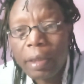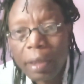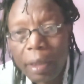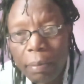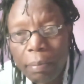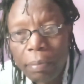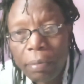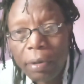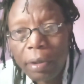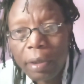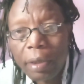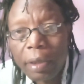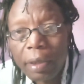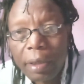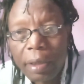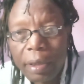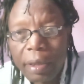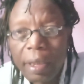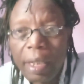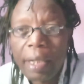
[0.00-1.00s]
some point
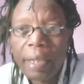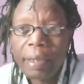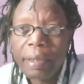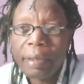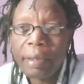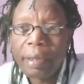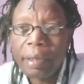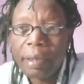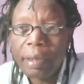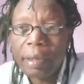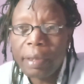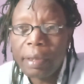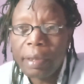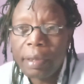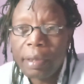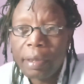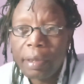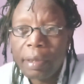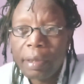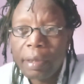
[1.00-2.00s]
it's
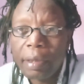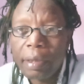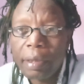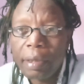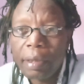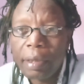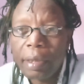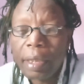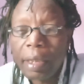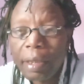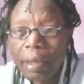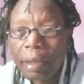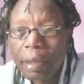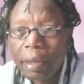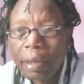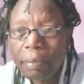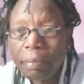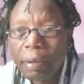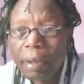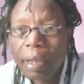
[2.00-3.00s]
ice, then
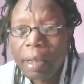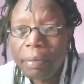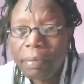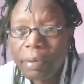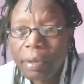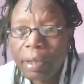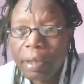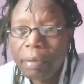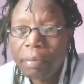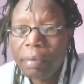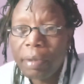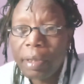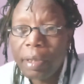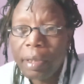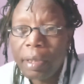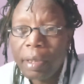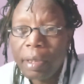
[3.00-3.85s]
it becomes liquid.